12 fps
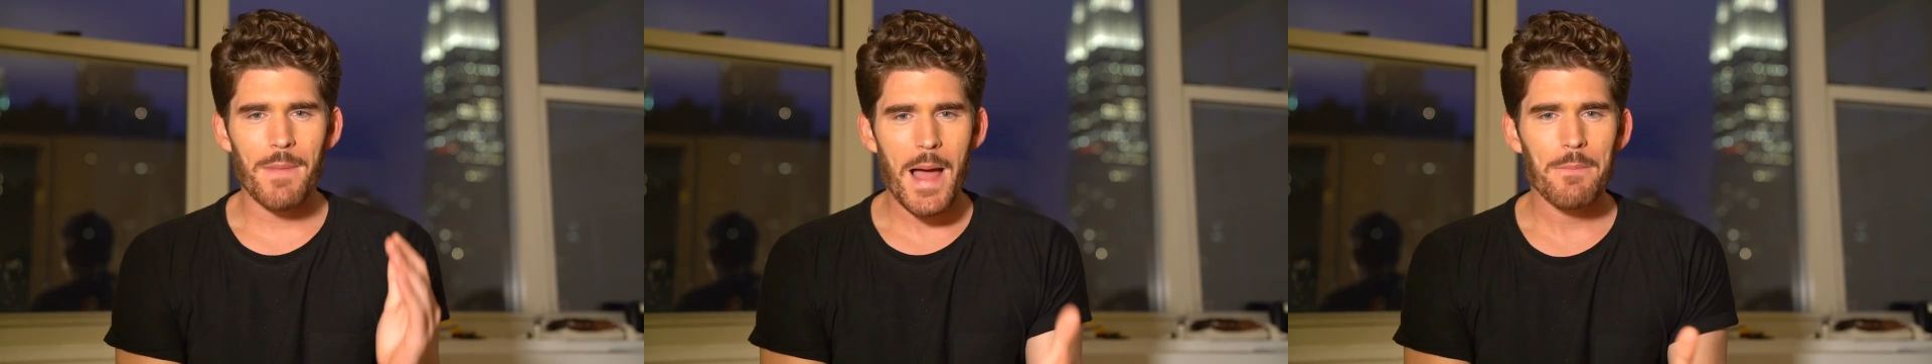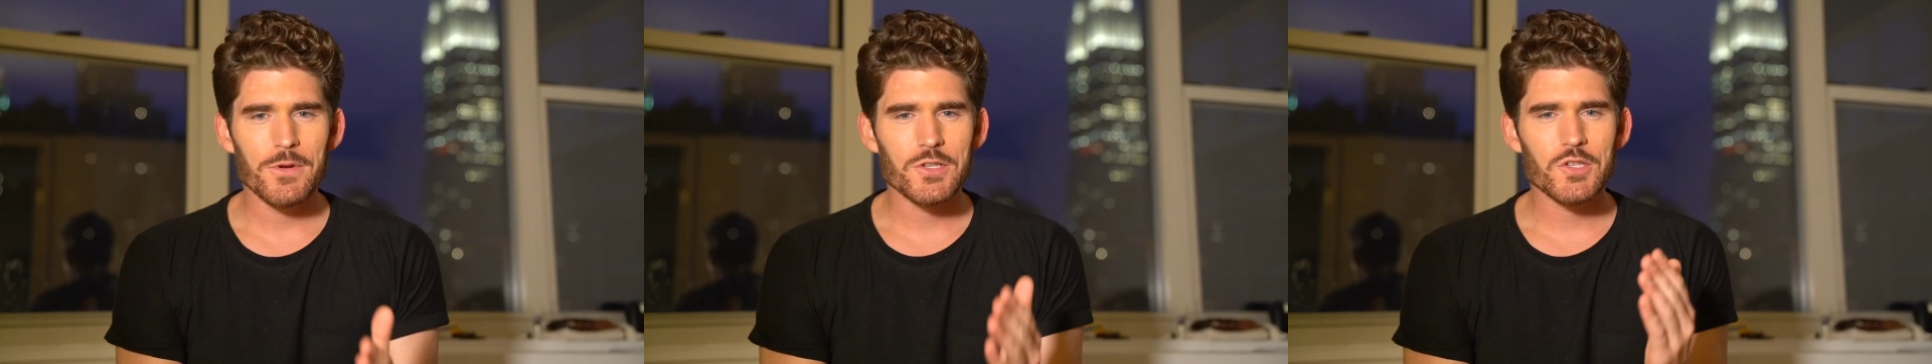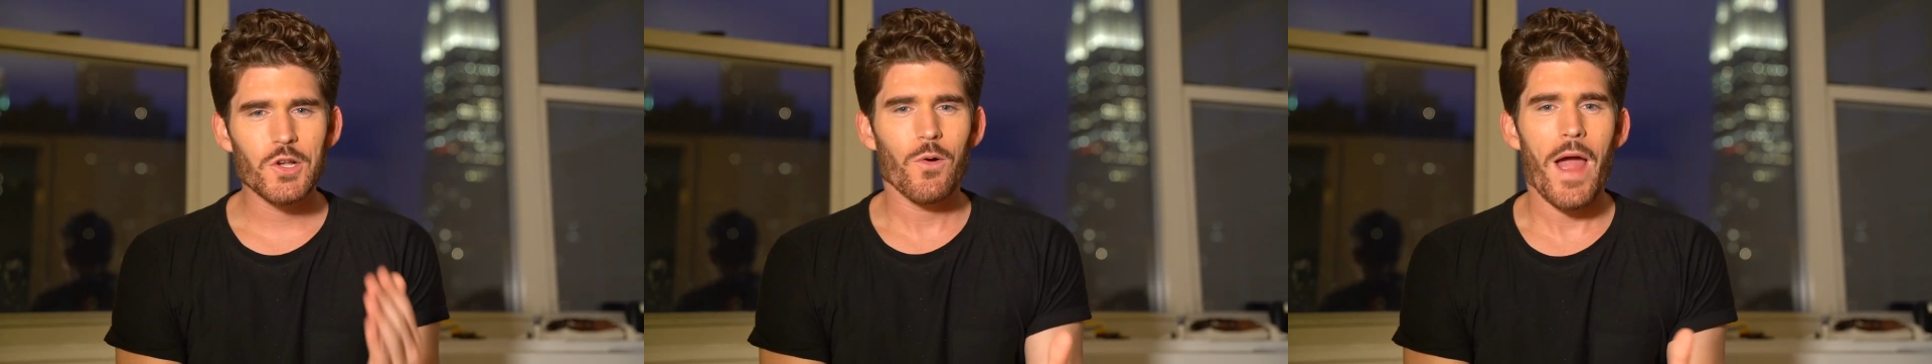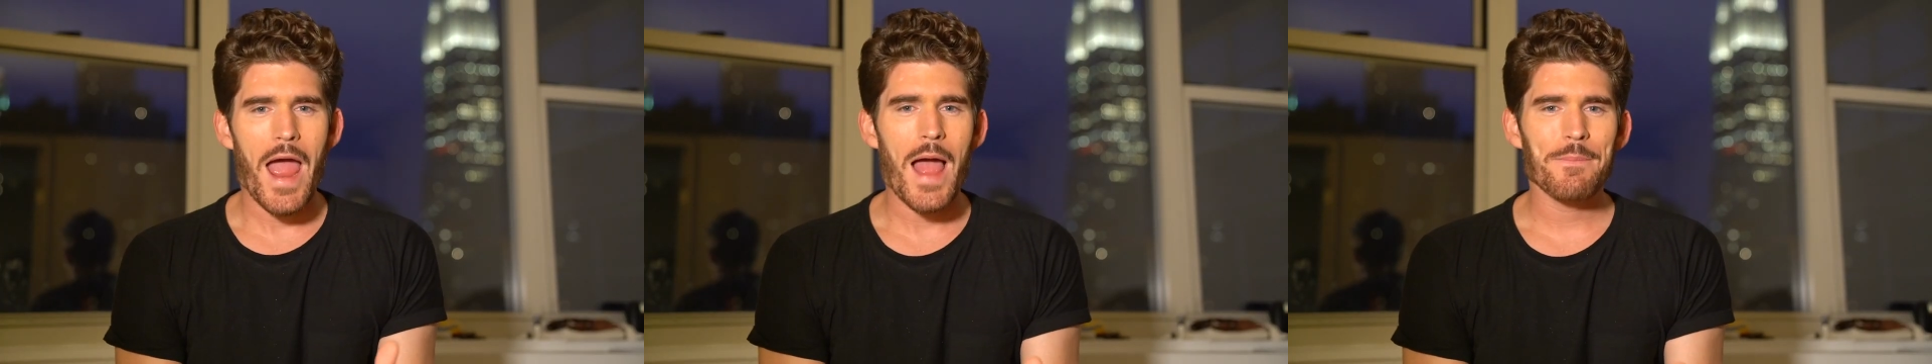mom was
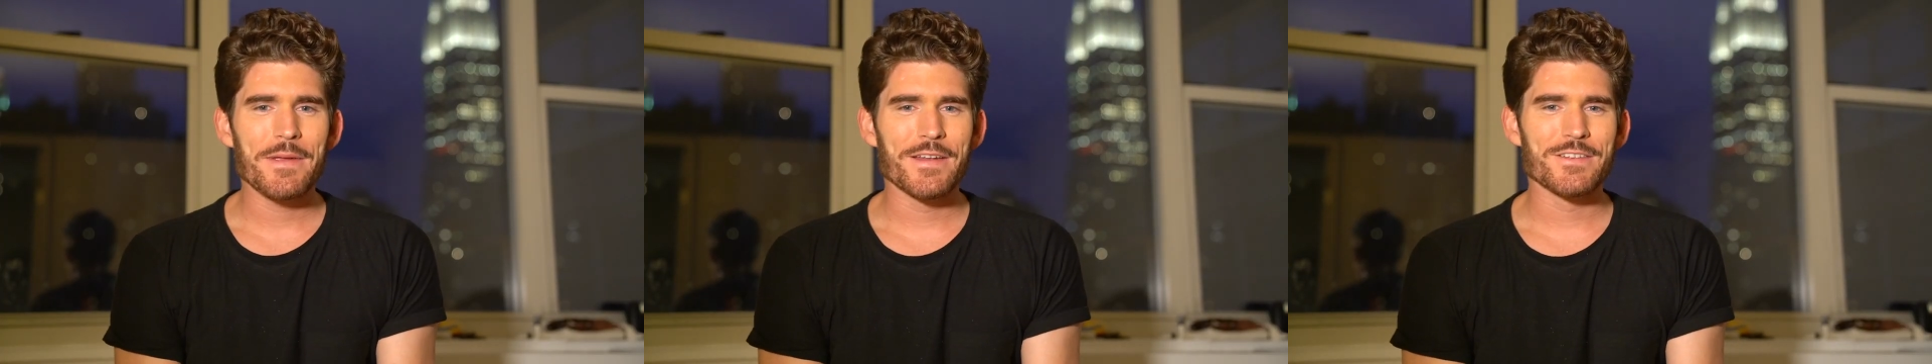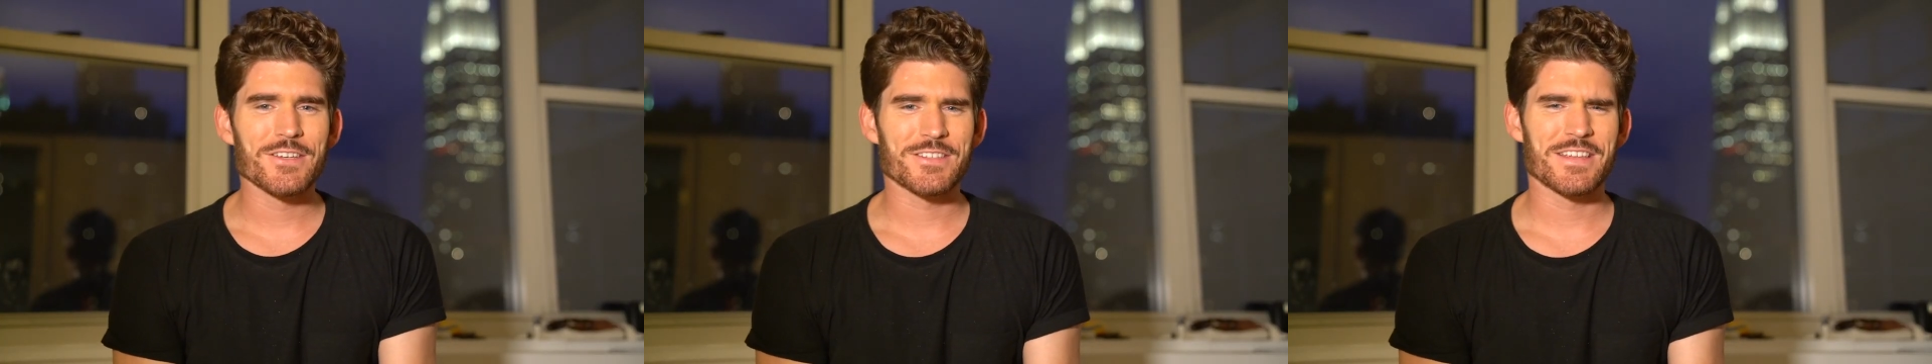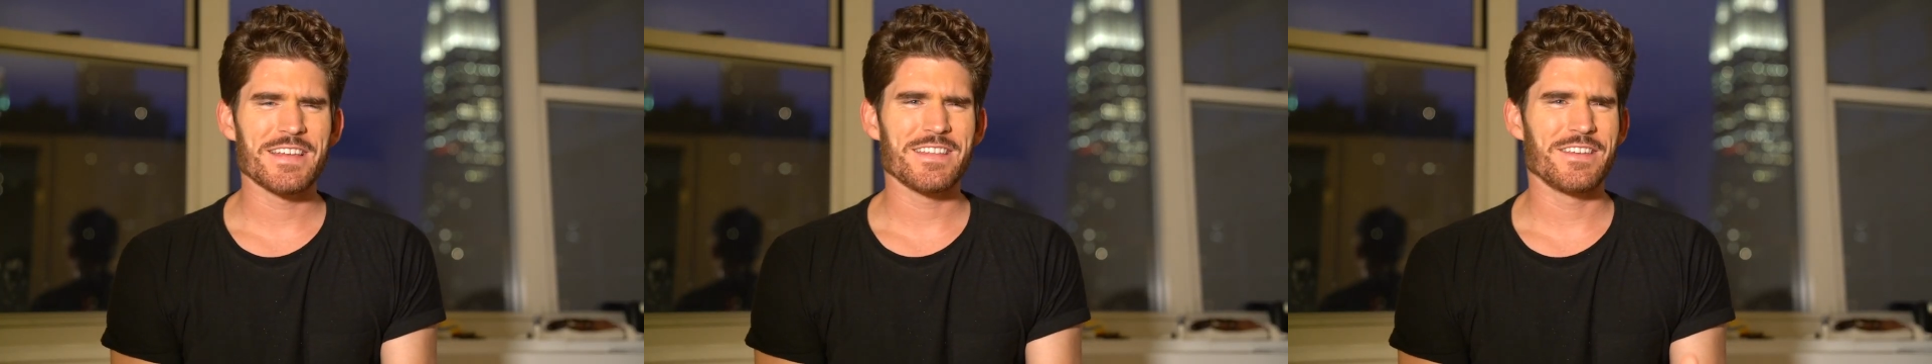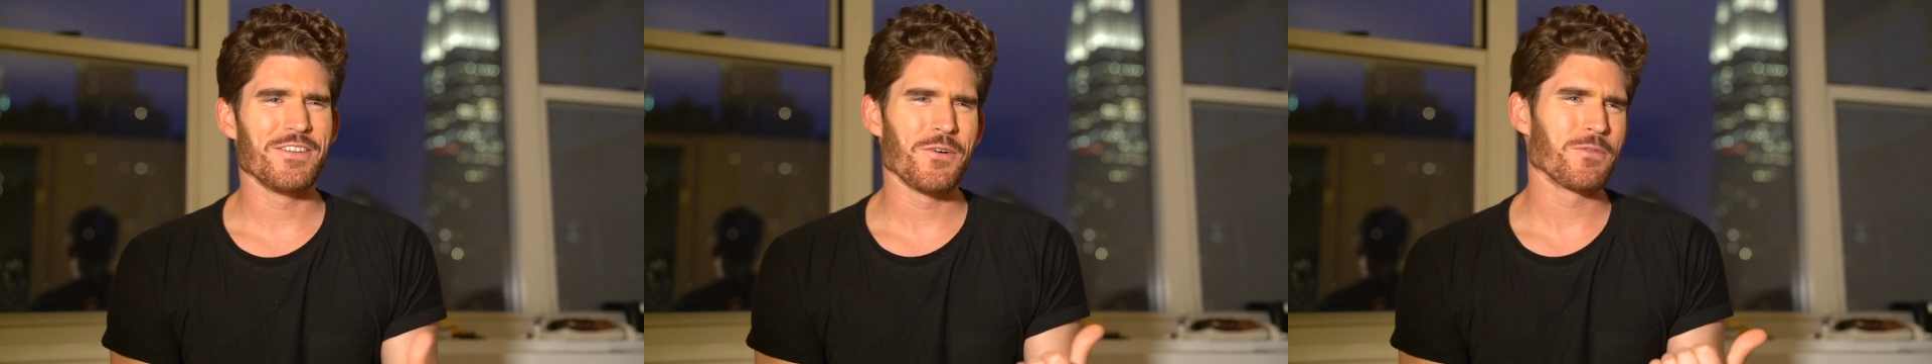so happy to just
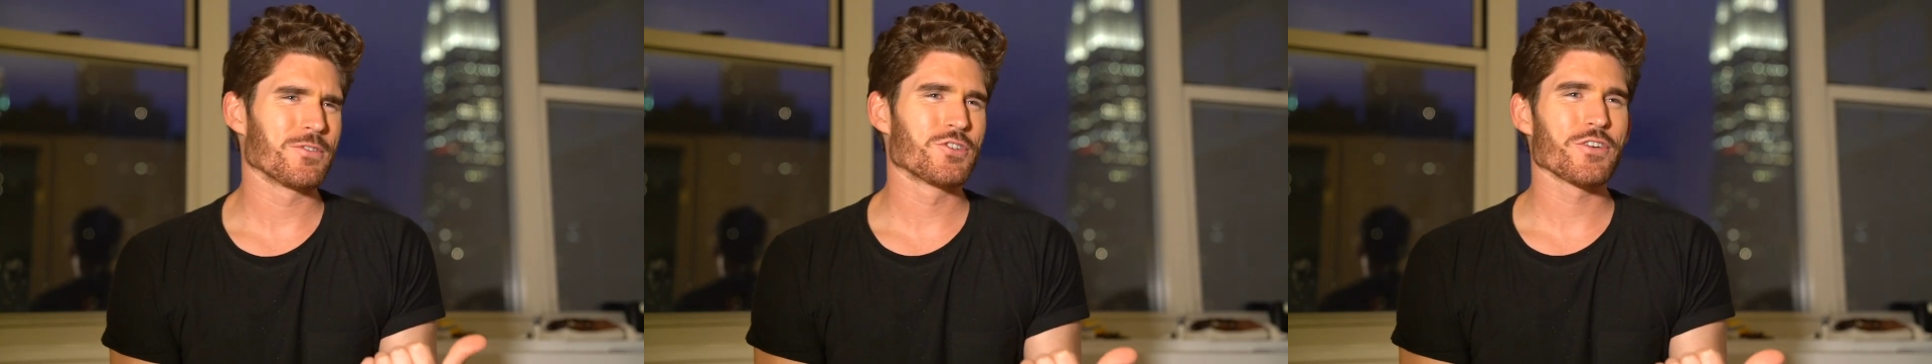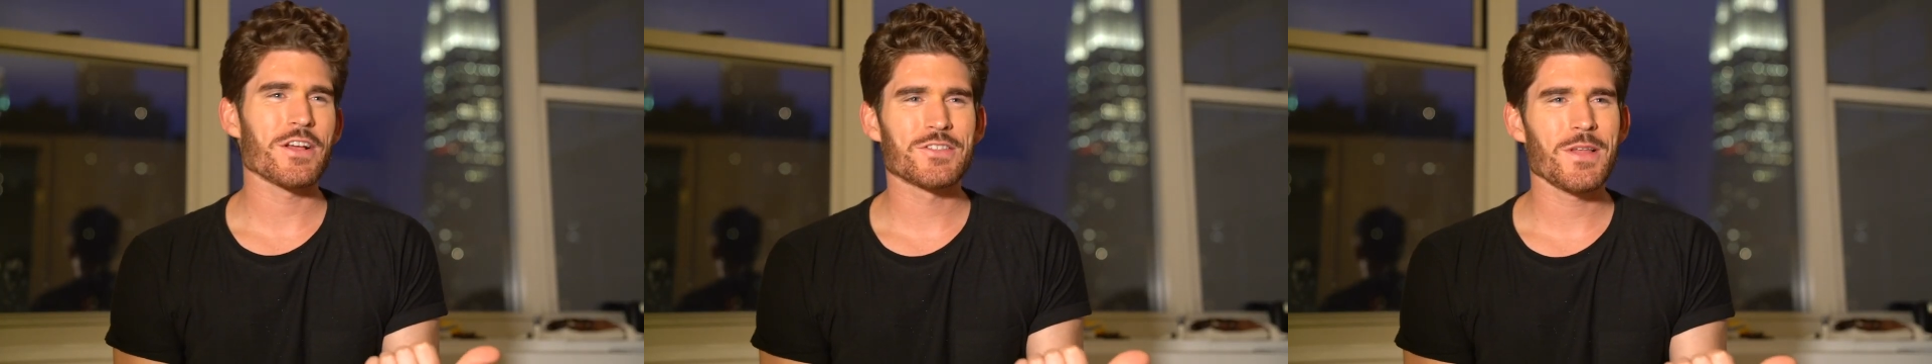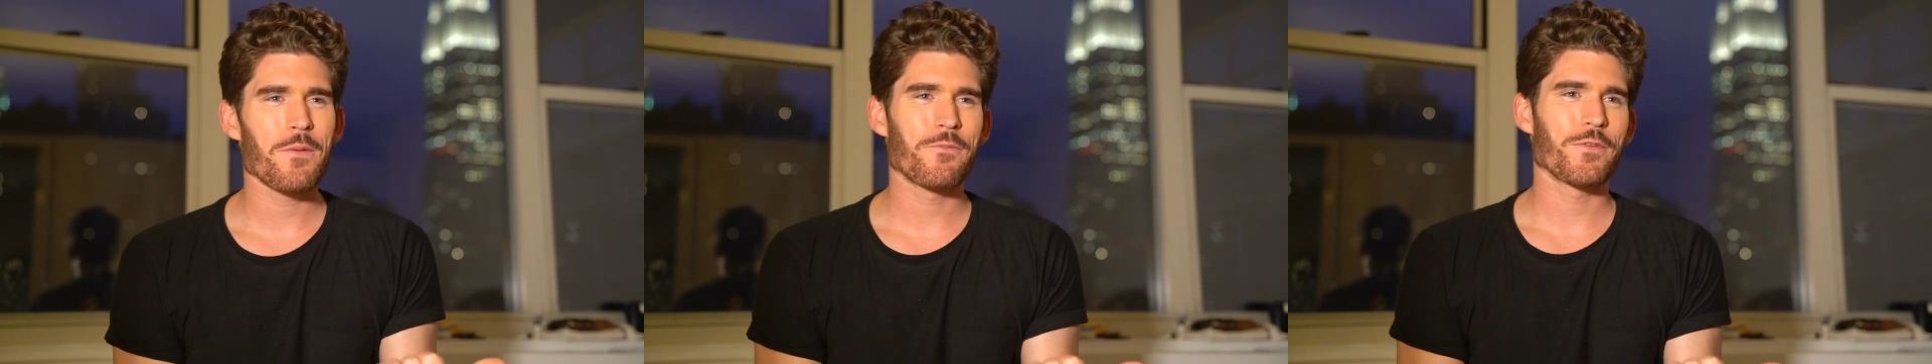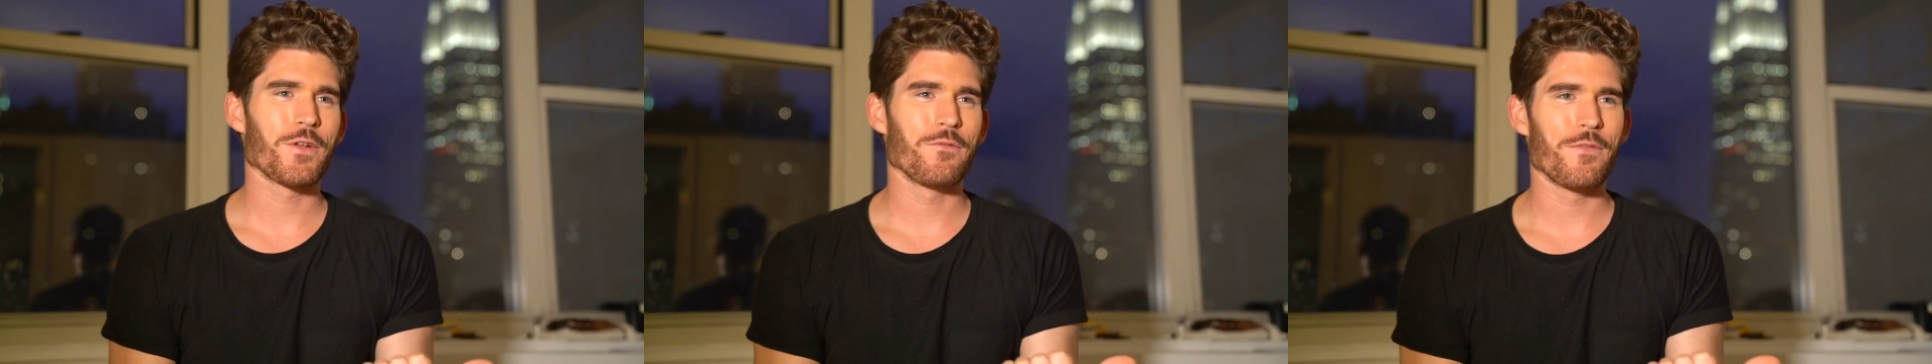get, you know, dressed
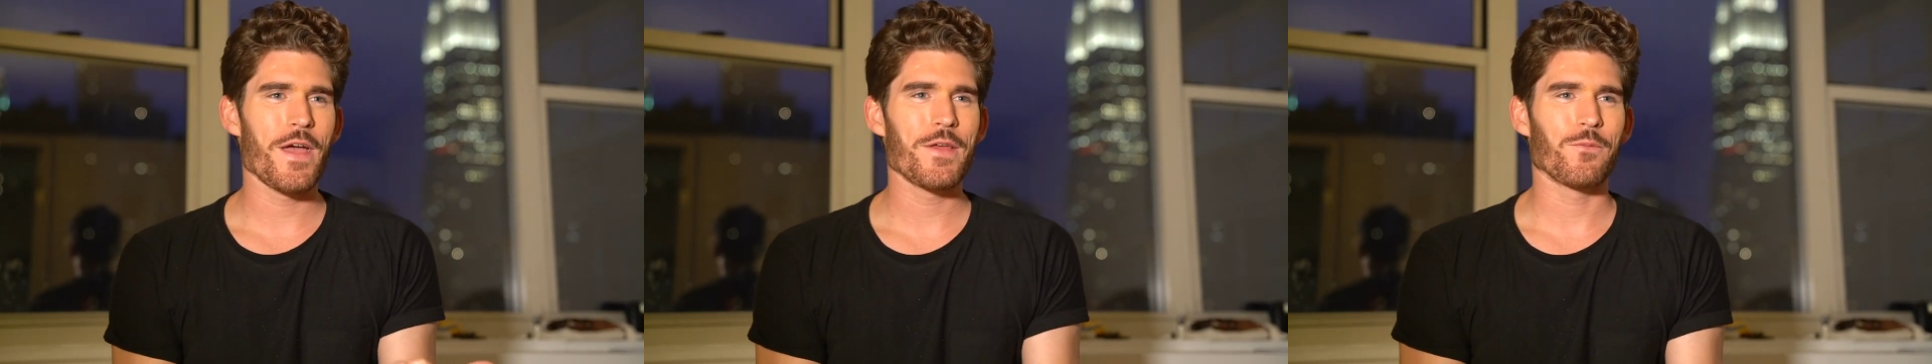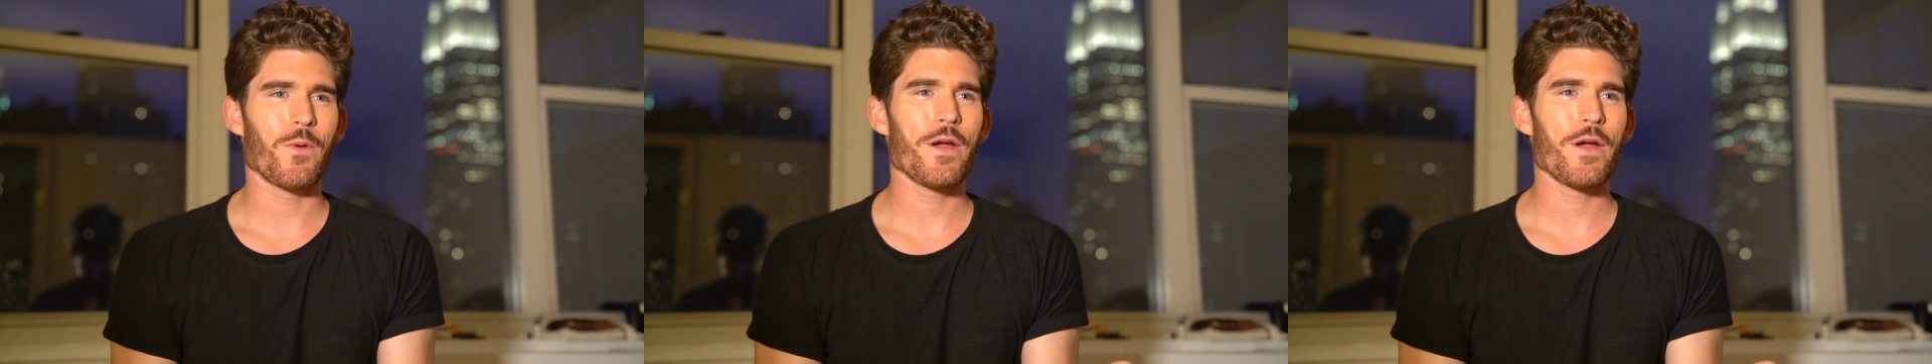up for an event,